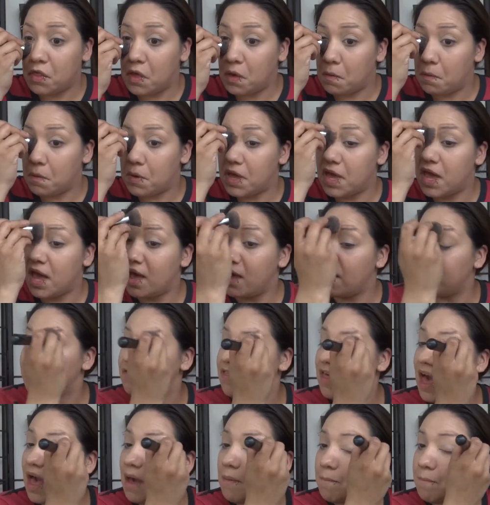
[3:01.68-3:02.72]
that we have
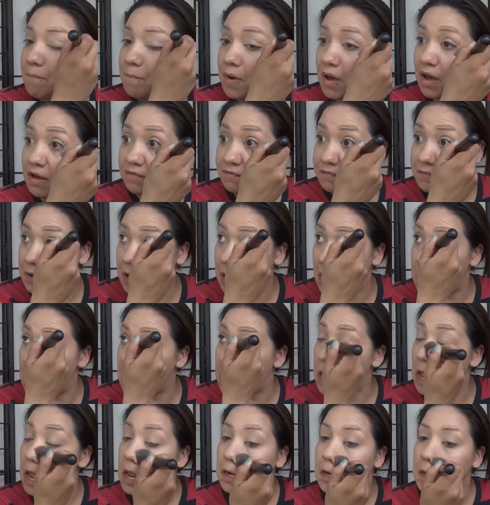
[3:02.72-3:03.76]
that buffed
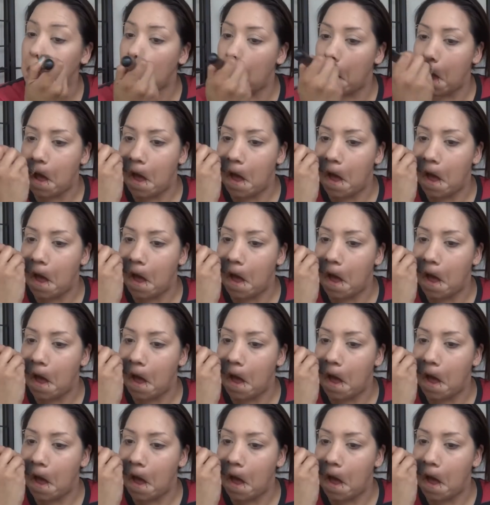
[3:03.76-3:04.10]
in,